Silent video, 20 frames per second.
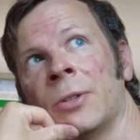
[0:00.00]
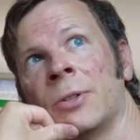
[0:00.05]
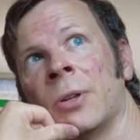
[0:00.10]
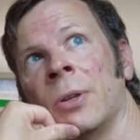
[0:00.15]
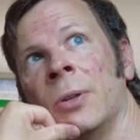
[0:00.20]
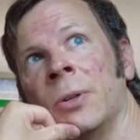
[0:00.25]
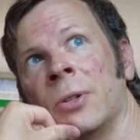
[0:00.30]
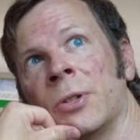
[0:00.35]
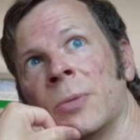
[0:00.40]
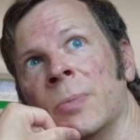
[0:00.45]
so
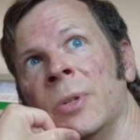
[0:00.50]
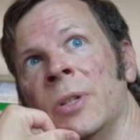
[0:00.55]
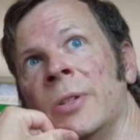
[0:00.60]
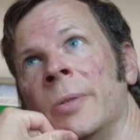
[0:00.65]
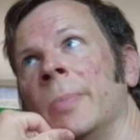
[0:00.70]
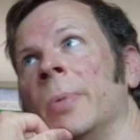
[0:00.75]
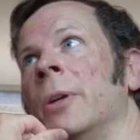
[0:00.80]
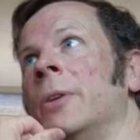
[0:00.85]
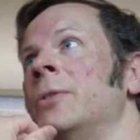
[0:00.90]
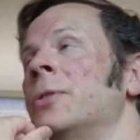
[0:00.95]
there's some easy
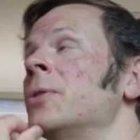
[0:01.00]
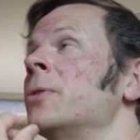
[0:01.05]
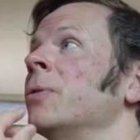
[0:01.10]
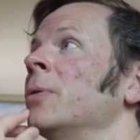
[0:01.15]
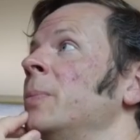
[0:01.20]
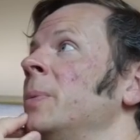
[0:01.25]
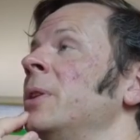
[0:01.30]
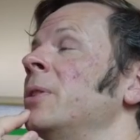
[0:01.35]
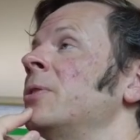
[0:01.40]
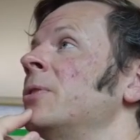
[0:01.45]
places
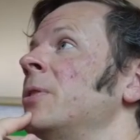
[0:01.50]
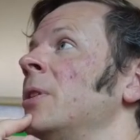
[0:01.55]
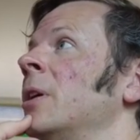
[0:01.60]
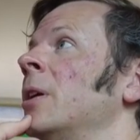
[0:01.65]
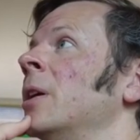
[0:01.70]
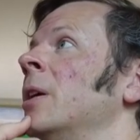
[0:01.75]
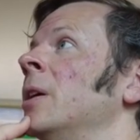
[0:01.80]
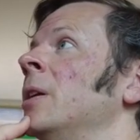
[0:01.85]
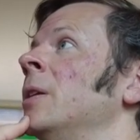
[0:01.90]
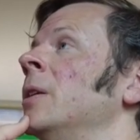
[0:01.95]
for me to stick
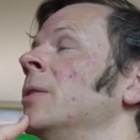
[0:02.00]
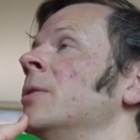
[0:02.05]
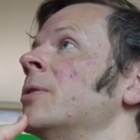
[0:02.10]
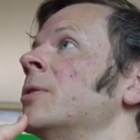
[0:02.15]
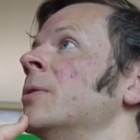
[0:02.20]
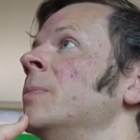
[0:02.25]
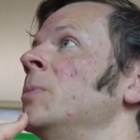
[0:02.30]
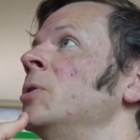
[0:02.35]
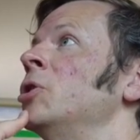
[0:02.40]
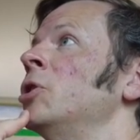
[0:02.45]
in
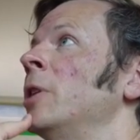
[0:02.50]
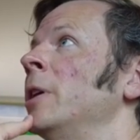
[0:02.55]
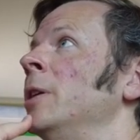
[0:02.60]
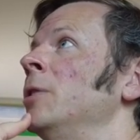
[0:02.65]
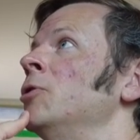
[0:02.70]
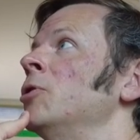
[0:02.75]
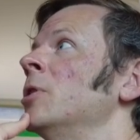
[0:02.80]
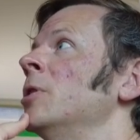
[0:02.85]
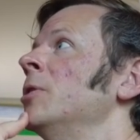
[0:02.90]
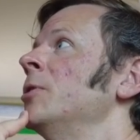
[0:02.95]
some
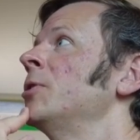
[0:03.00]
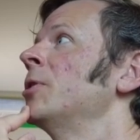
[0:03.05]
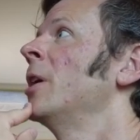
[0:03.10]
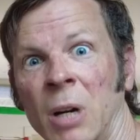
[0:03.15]
changes.